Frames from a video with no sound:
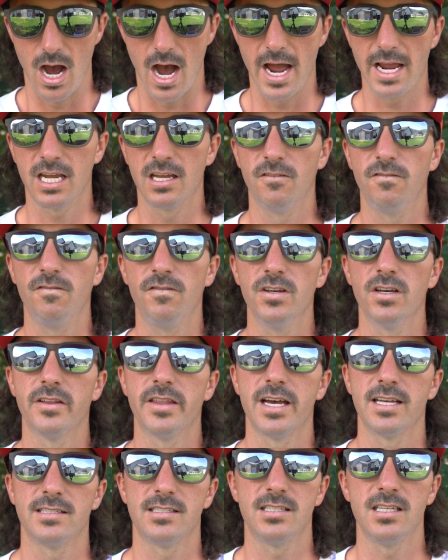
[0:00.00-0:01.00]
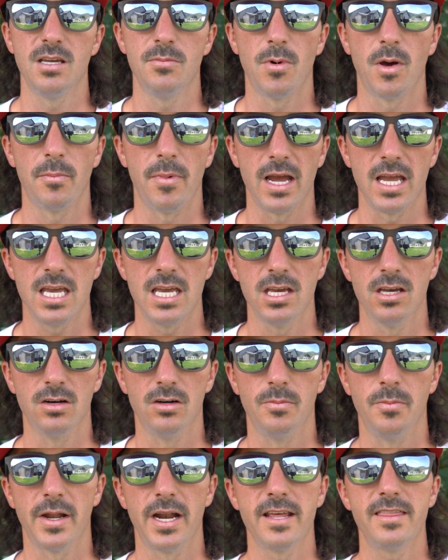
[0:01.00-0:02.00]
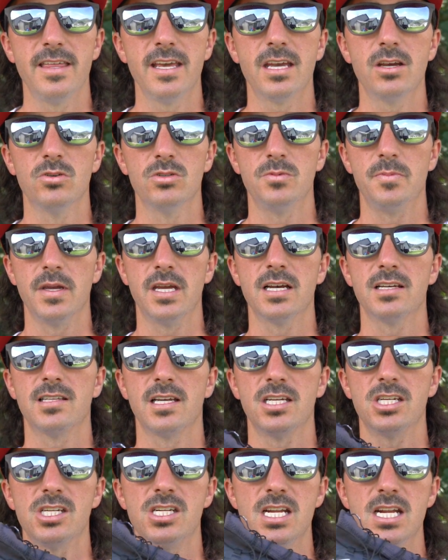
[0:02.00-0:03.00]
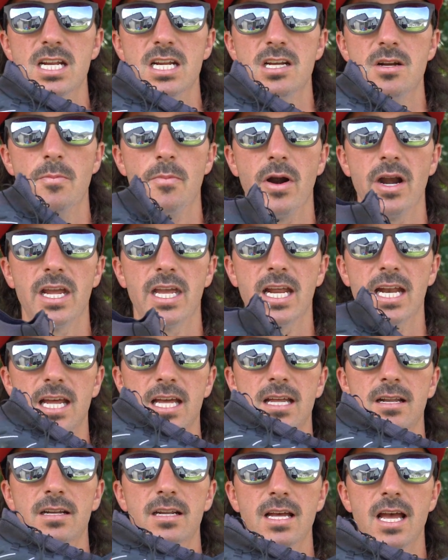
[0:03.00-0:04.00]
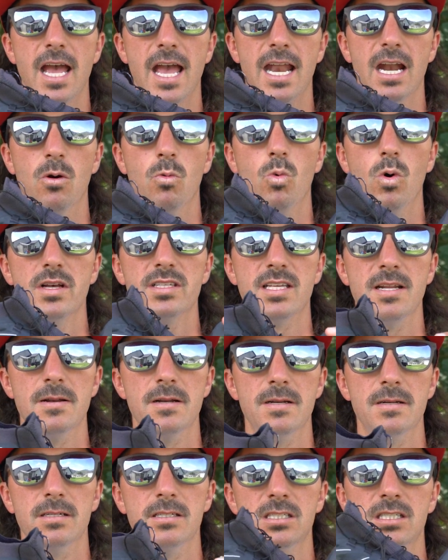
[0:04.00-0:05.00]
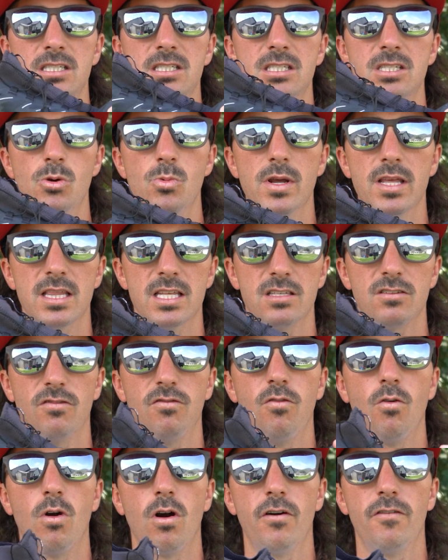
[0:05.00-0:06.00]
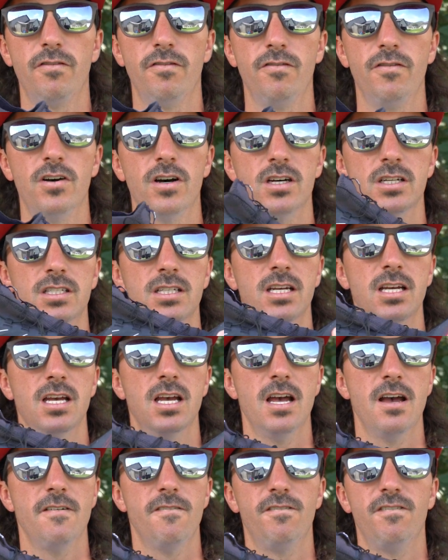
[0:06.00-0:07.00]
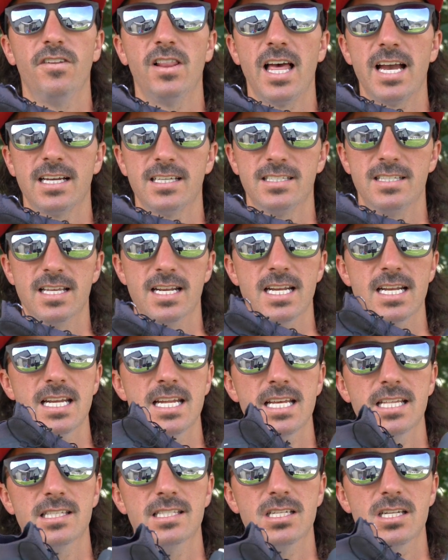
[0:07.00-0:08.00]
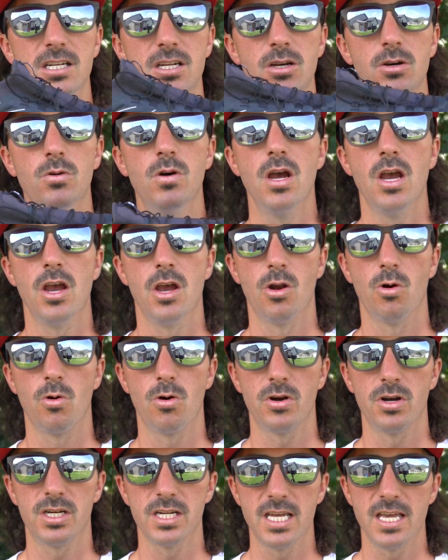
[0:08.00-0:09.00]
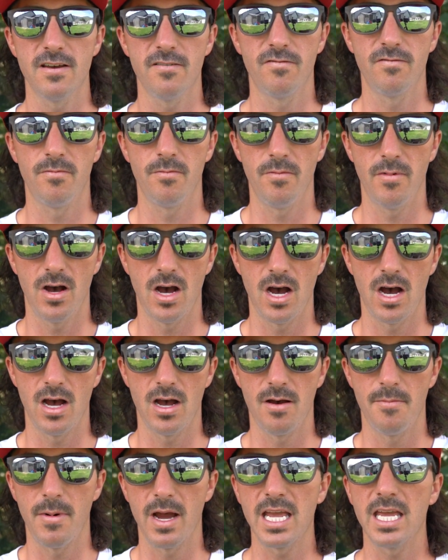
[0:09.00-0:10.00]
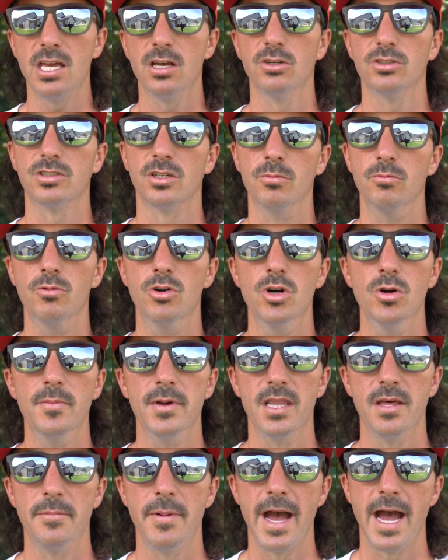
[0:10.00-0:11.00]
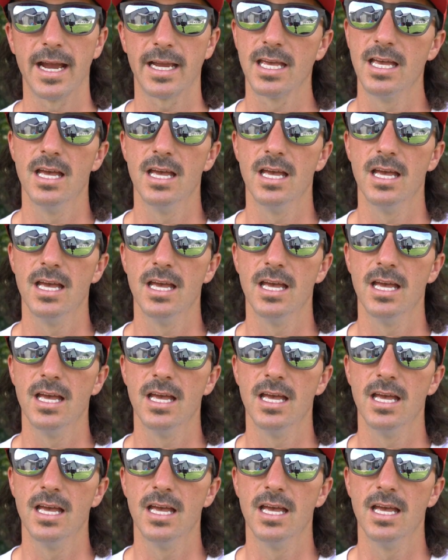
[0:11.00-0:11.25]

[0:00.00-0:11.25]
I could feel that seam on my heel, but I think it was because I just needed to break it in and it wasn't doing this 4-foot flex that it needs to do in order to give my heel some room in the back.